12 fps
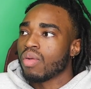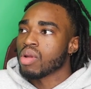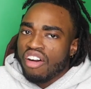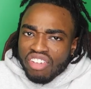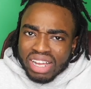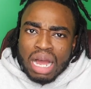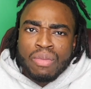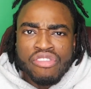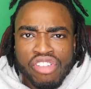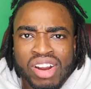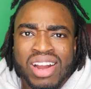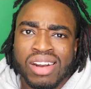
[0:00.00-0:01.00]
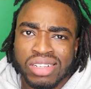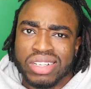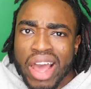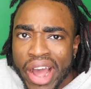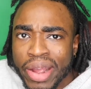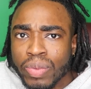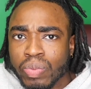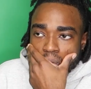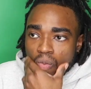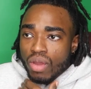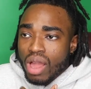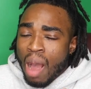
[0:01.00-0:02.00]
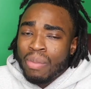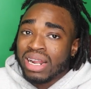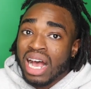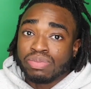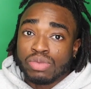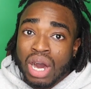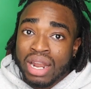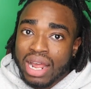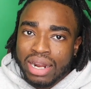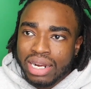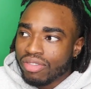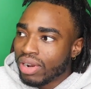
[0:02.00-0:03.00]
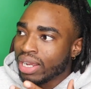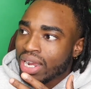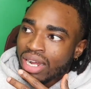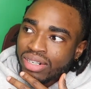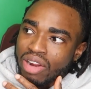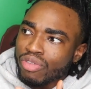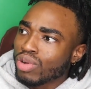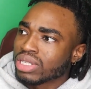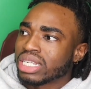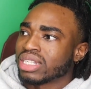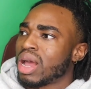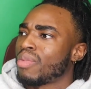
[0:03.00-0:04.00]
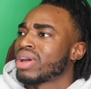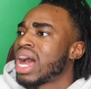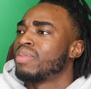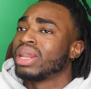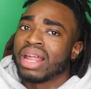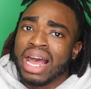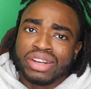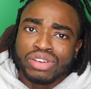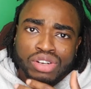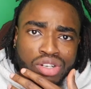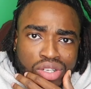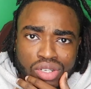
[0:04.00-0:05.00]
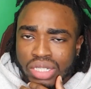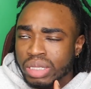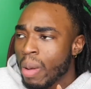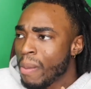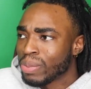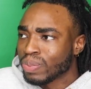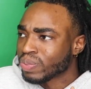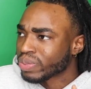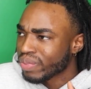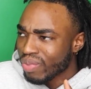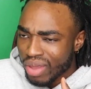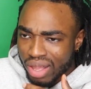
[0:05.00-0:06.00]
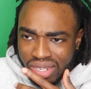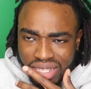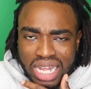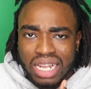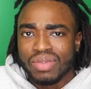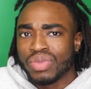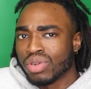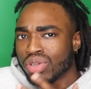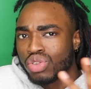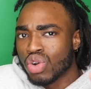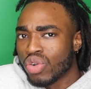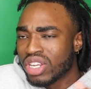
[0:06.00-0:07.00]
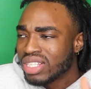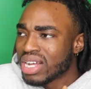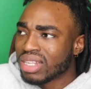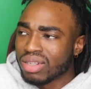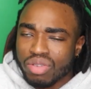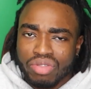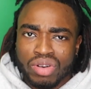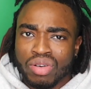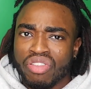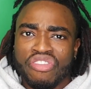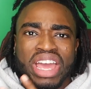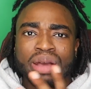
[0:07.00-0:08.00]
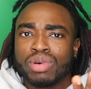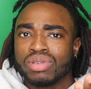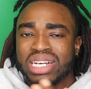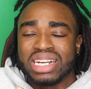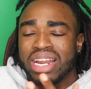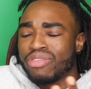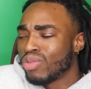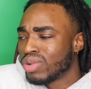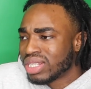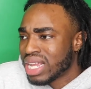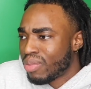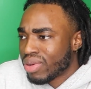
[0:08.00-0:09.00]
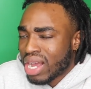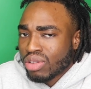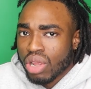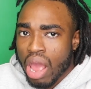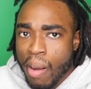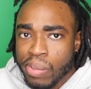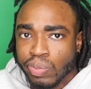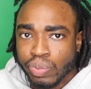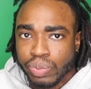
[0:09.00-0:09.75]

I feel like I'm a very honest guy. I've been honest. I never was like the type of guy to be lying to girls, selling no stories, selling no fables. I never was the type of guy to do that.